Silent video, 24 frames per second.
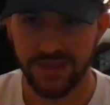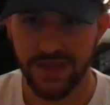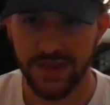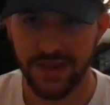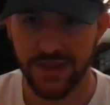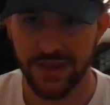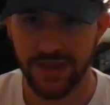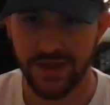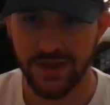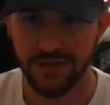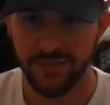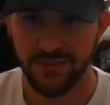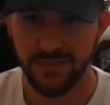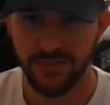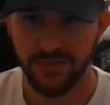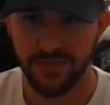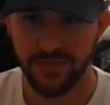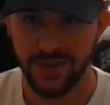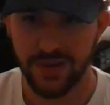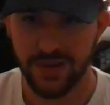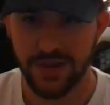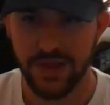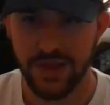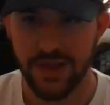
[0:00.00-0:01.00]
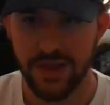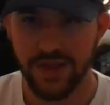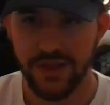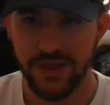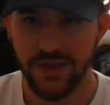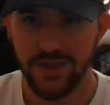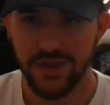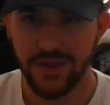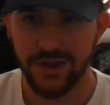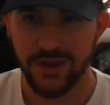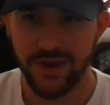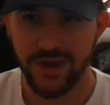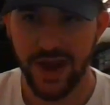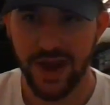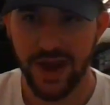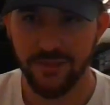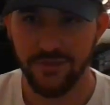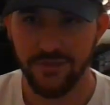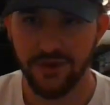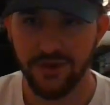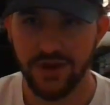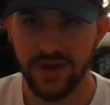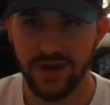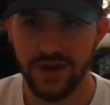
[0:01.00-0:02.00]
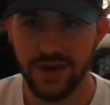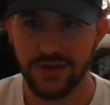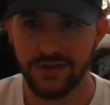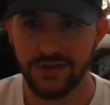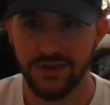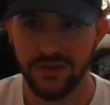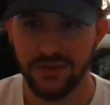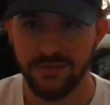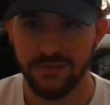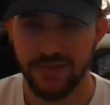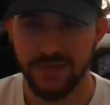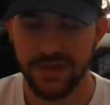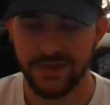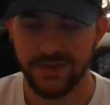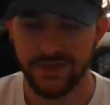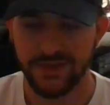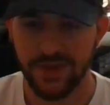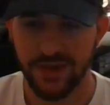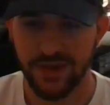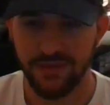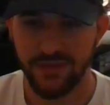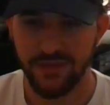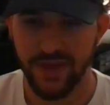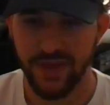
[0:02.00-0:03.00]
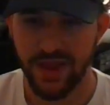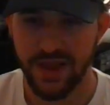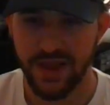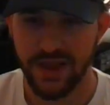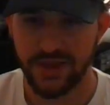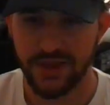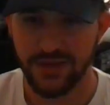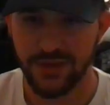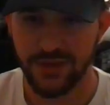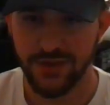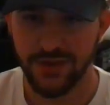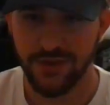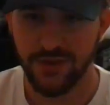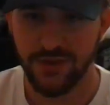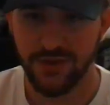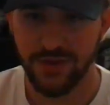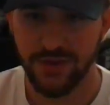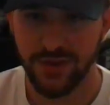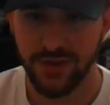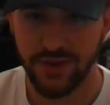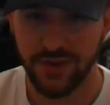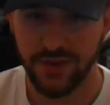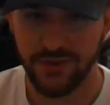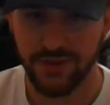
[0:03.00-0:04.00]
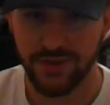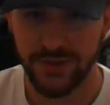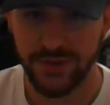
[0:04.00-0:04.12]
lighting up, but your camera is all messed up, and your audio